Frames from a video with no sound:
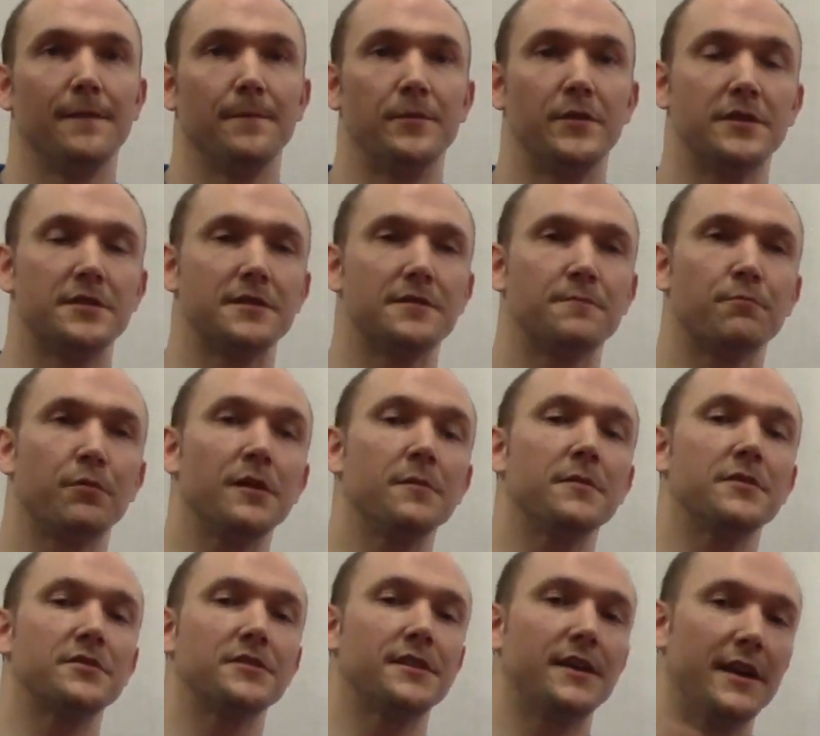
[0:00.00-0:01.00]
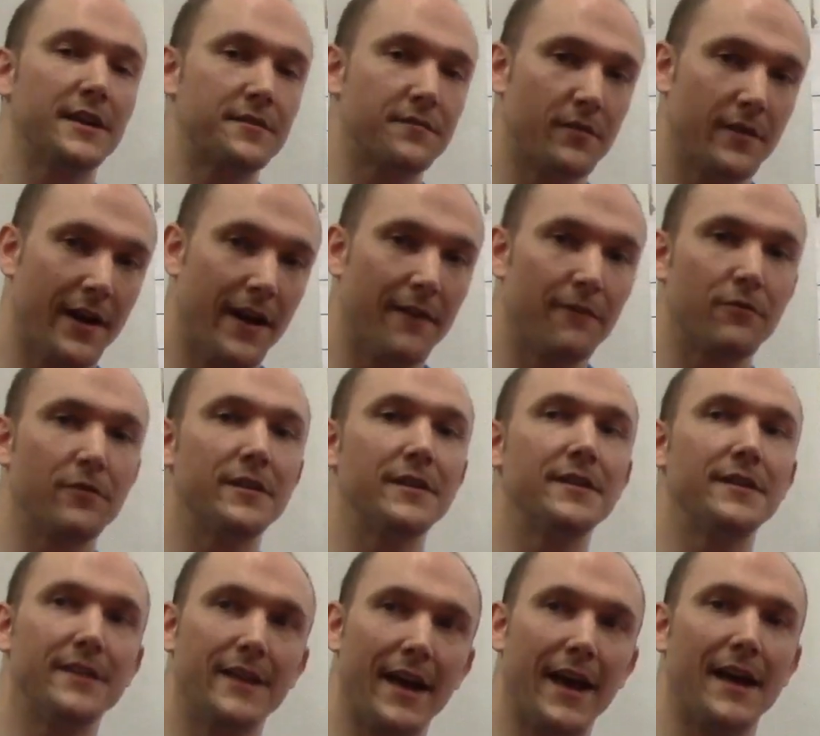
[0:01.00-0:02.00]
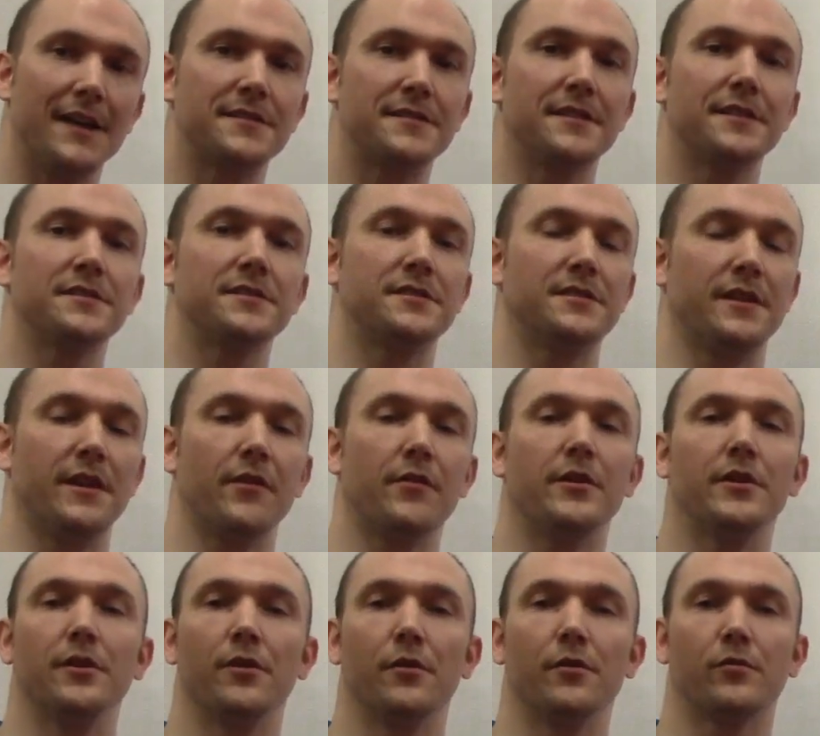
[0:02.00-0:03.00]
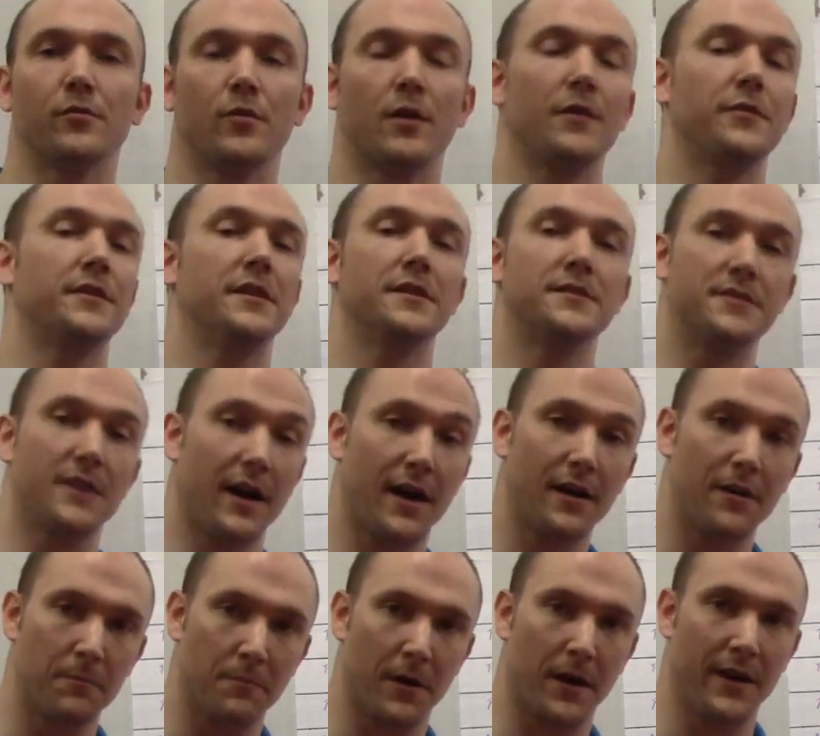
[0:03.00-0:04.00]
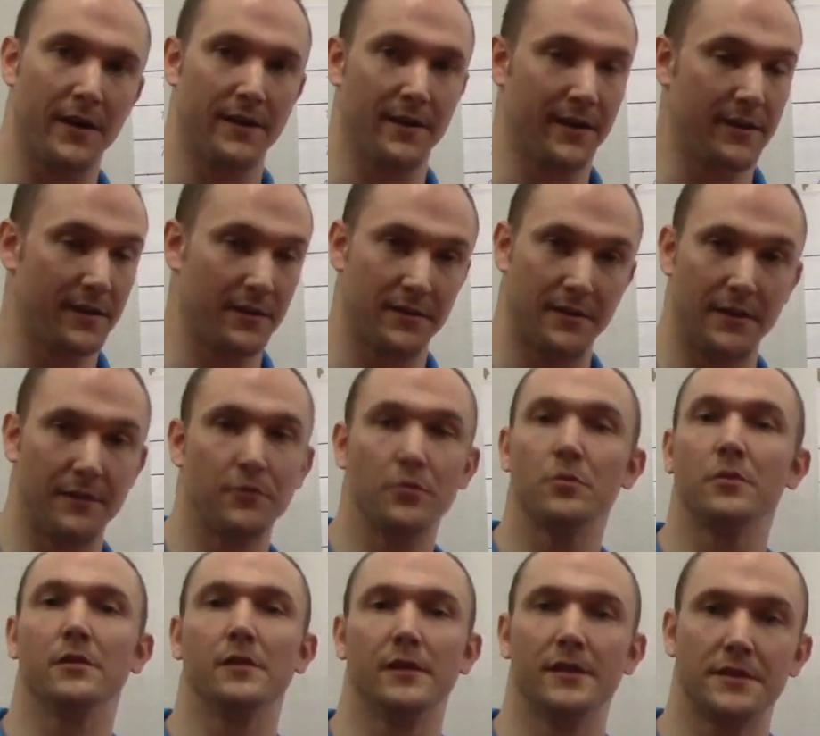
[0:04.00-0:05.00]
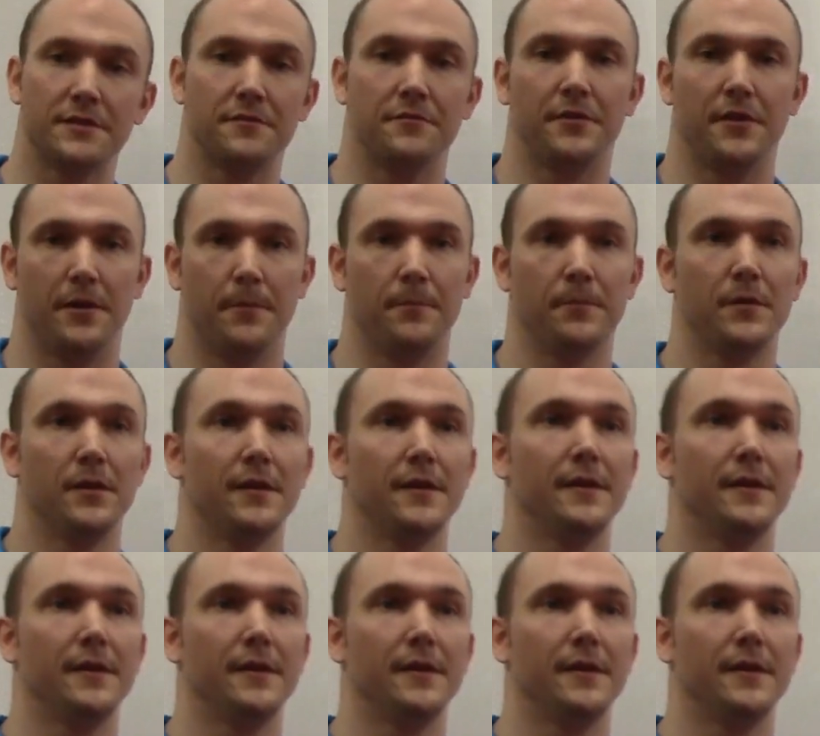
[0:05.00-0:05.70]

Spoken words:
This is pretty much the case for every casting scenario throughout the entire body. I could give you a list of them.